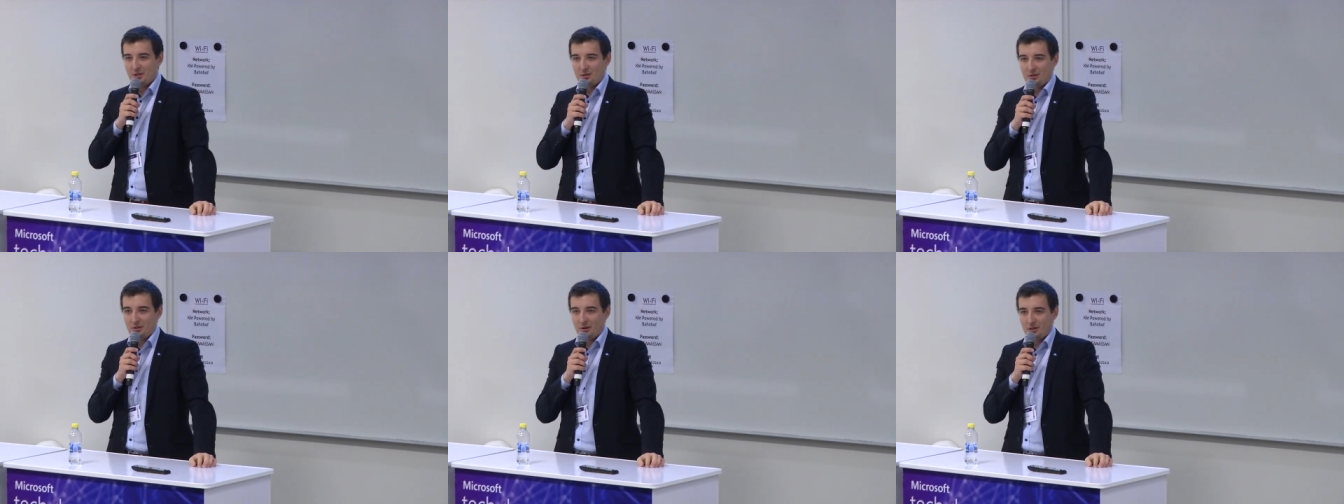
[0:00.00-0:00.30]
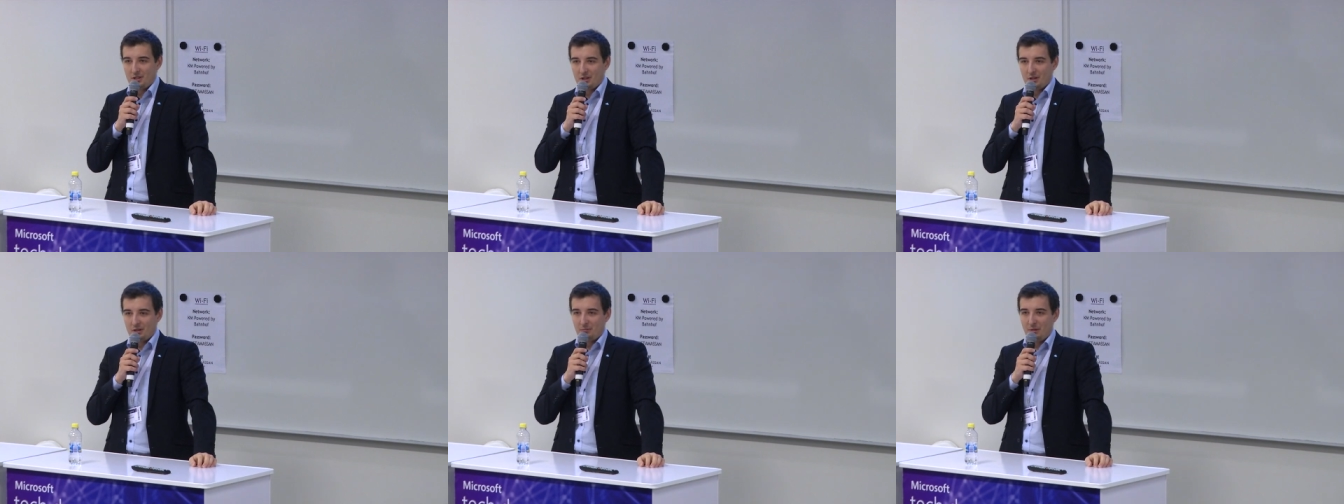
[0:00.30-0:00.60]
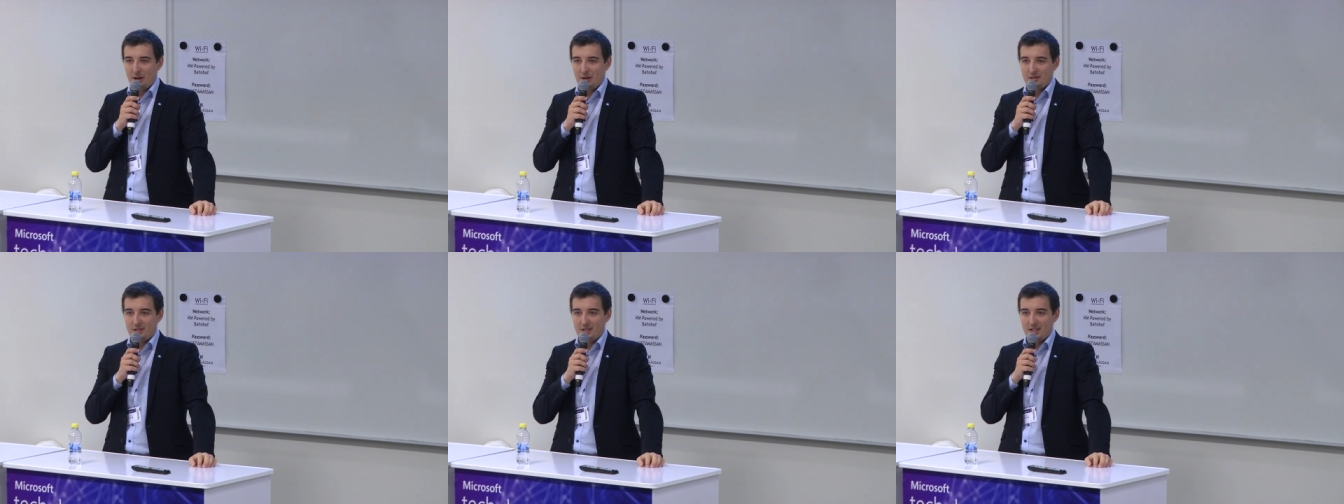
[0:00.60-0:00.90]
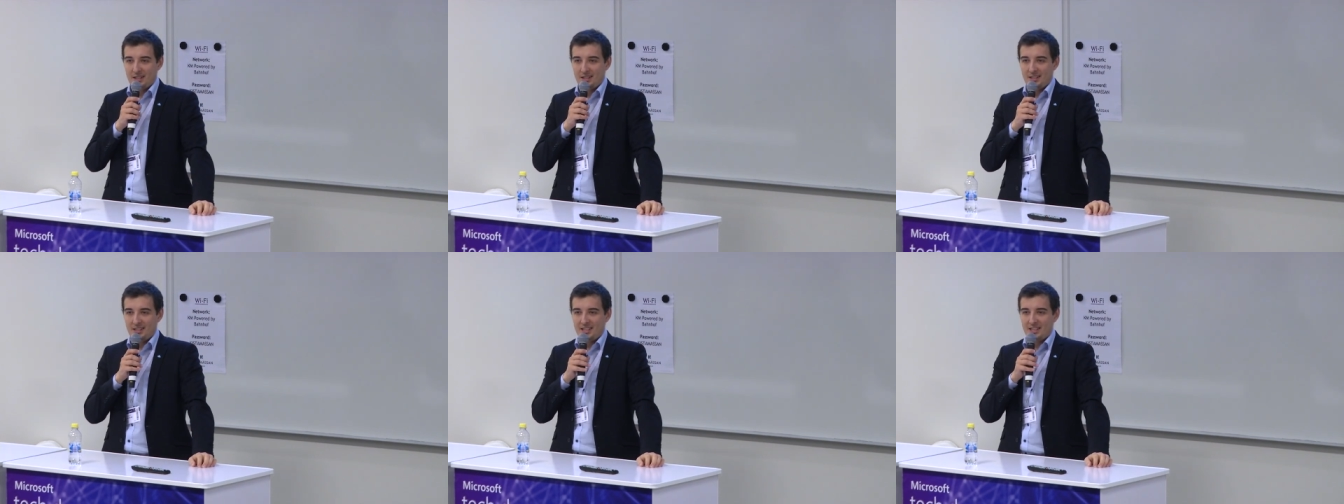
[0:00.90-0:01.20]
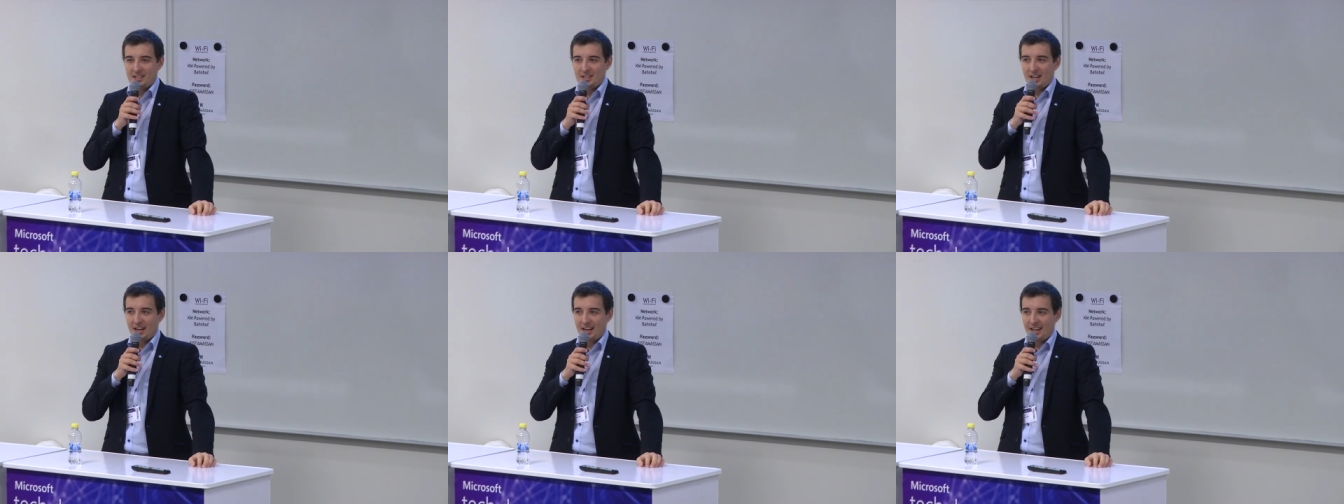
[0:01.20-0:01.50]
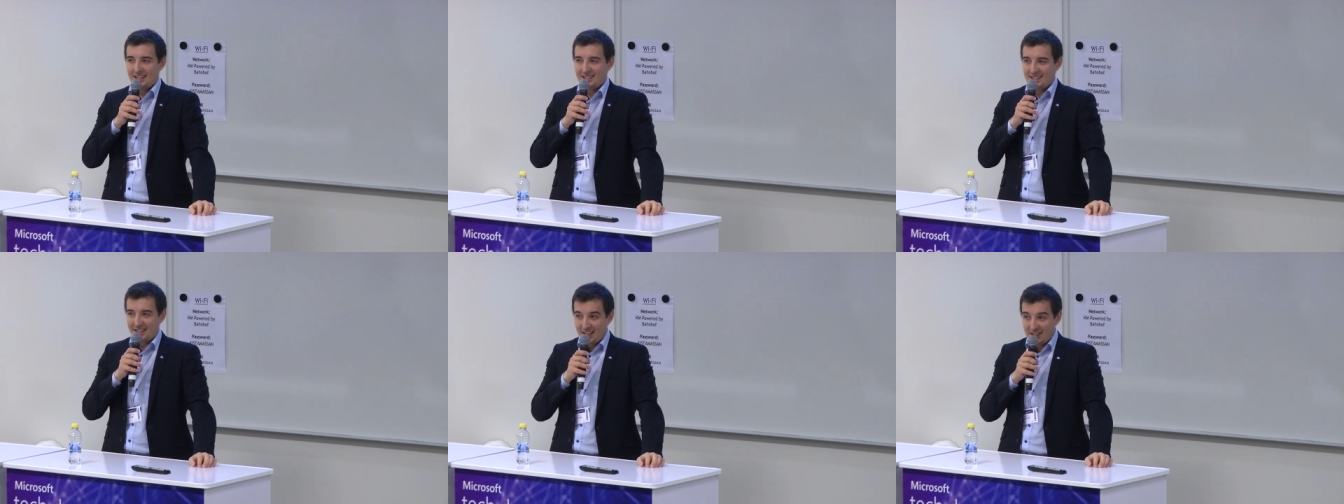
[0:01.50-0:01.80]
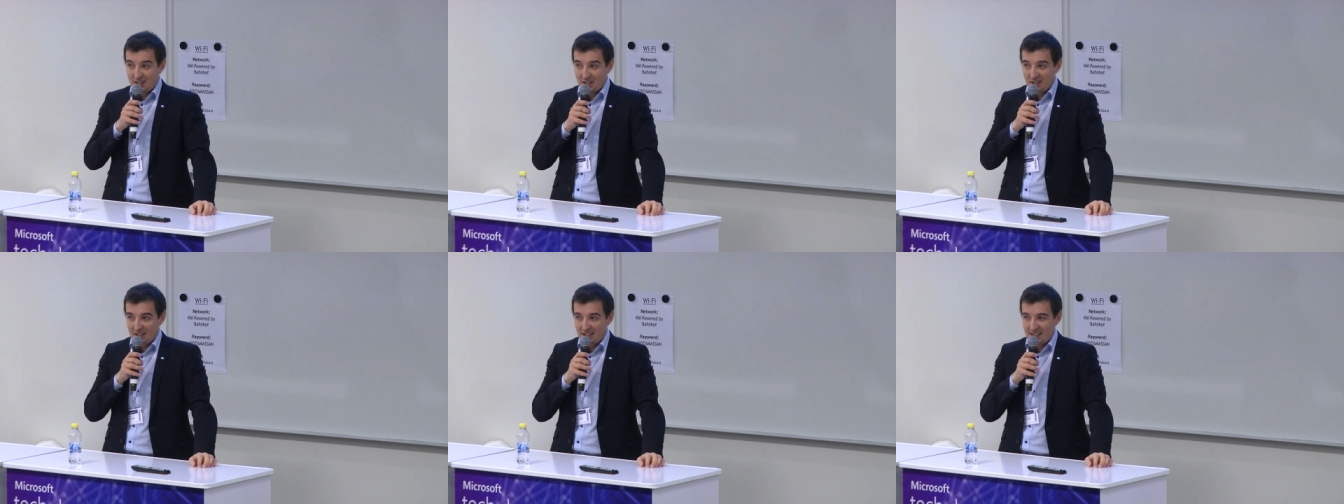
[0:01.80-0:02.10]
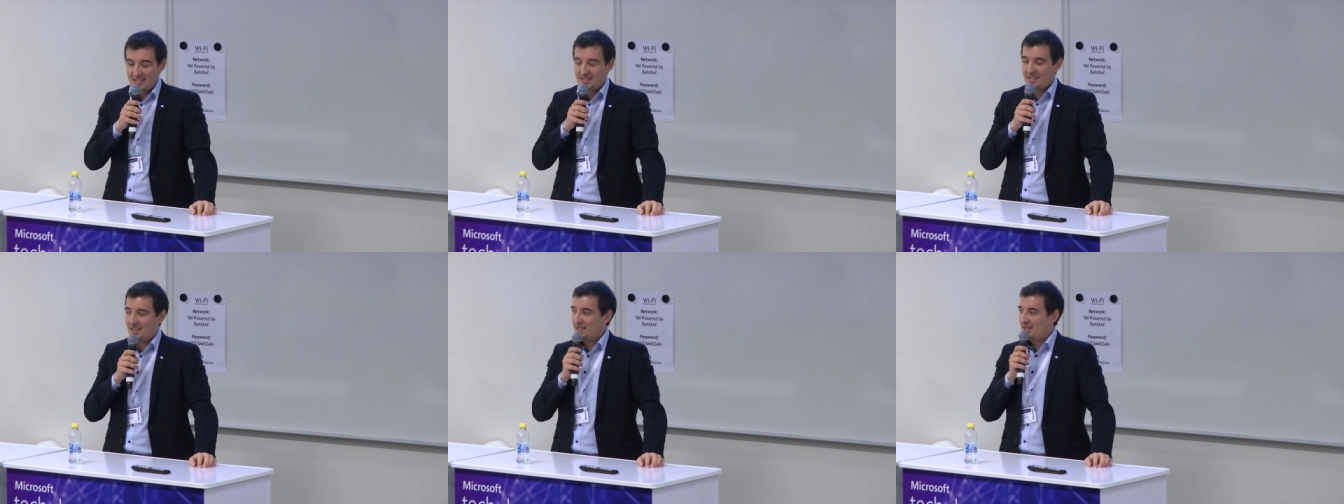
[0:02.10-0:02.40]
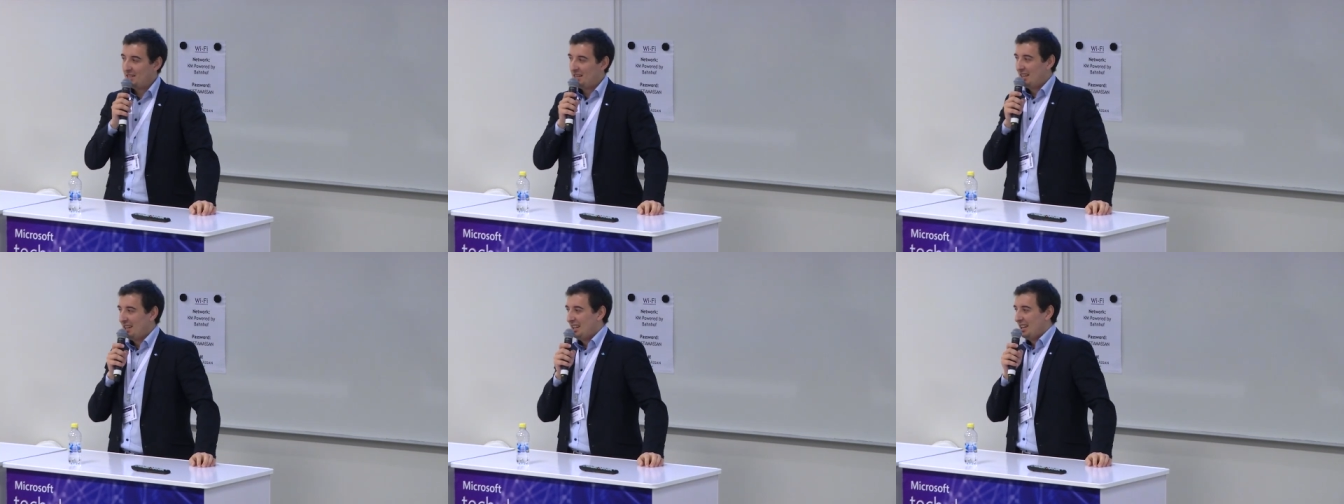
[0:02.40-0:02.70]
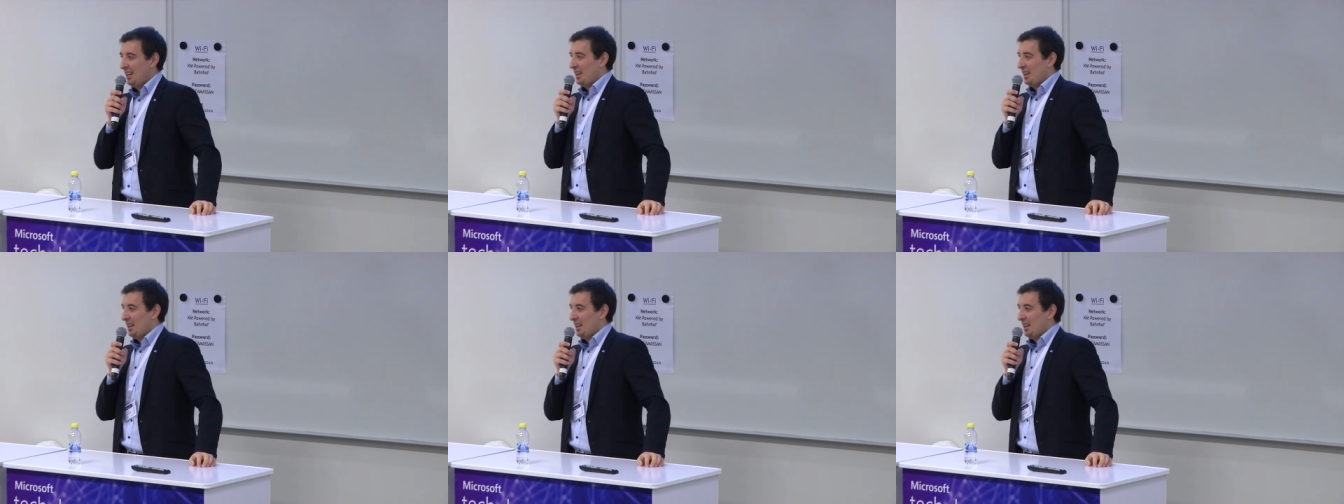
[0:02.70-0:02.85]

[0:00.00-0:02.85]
we talk about uh, digitalization these days.